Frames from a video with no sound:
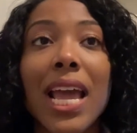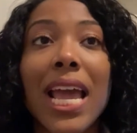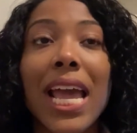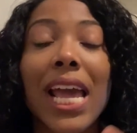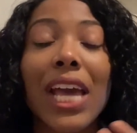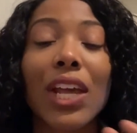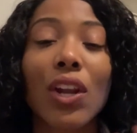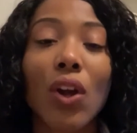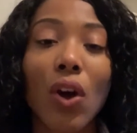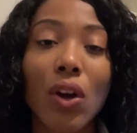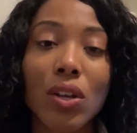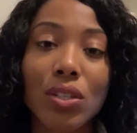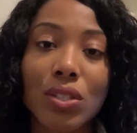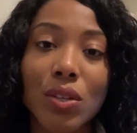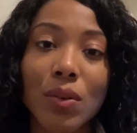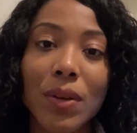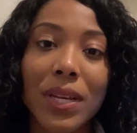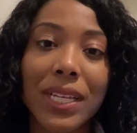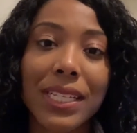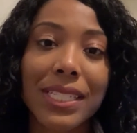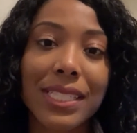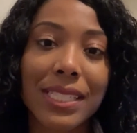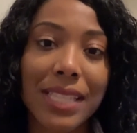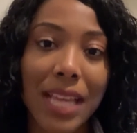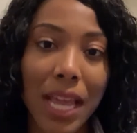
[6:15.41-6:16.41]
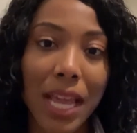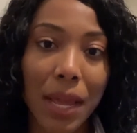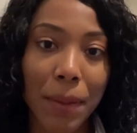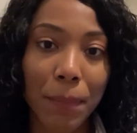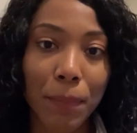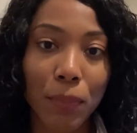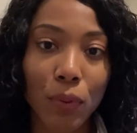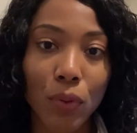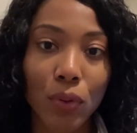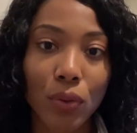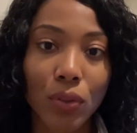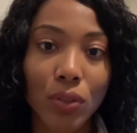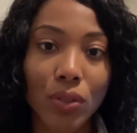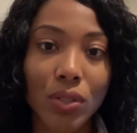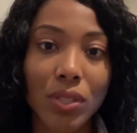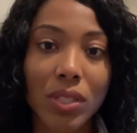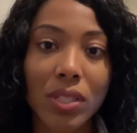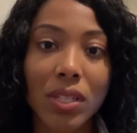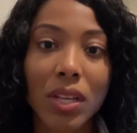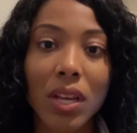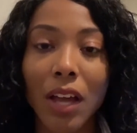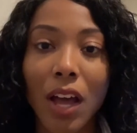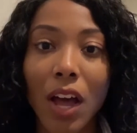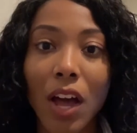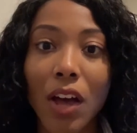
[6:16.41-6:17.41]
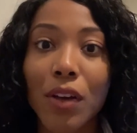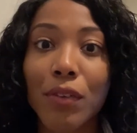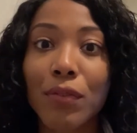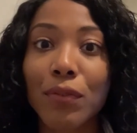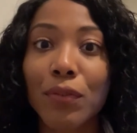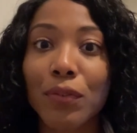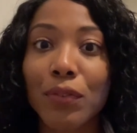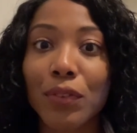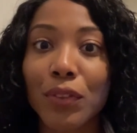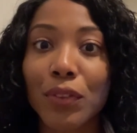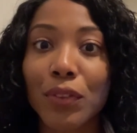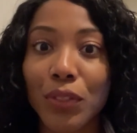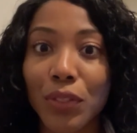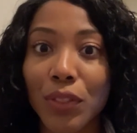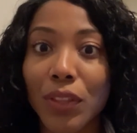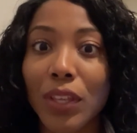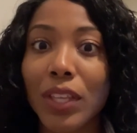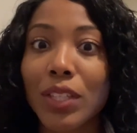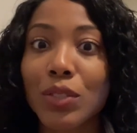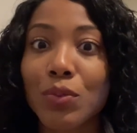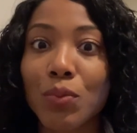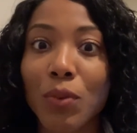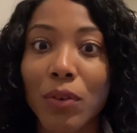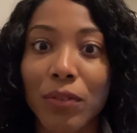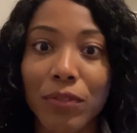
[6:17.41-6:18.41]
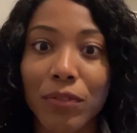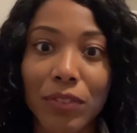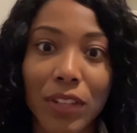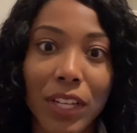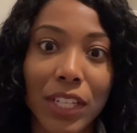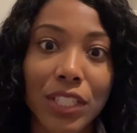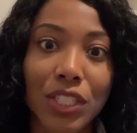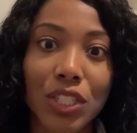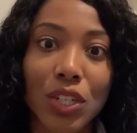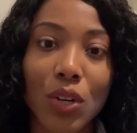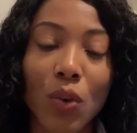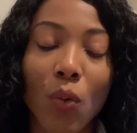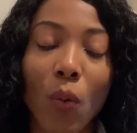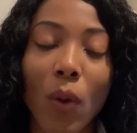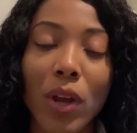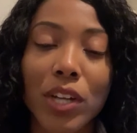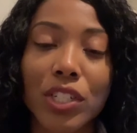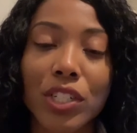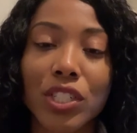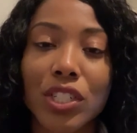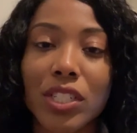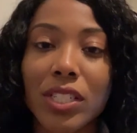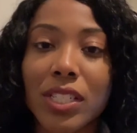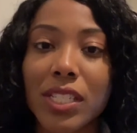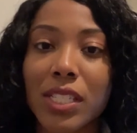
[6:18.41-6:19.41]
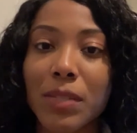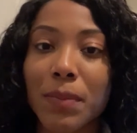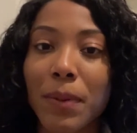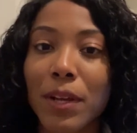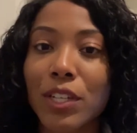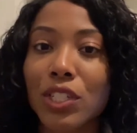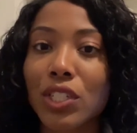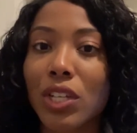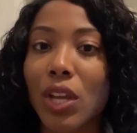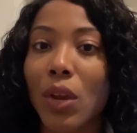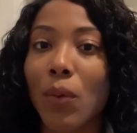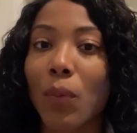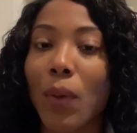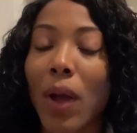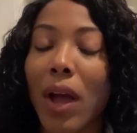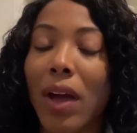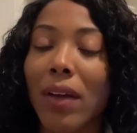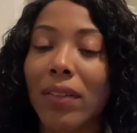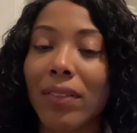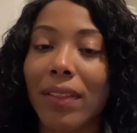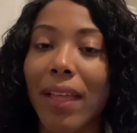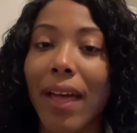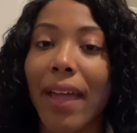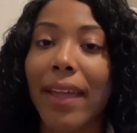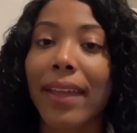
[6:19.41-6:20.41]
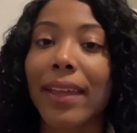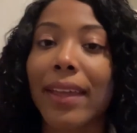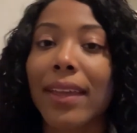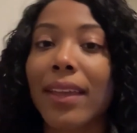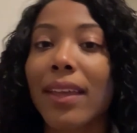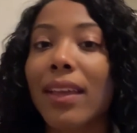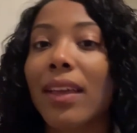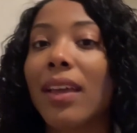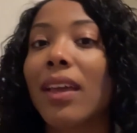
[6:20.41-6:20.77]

and also examples of these reflection questions, especially around like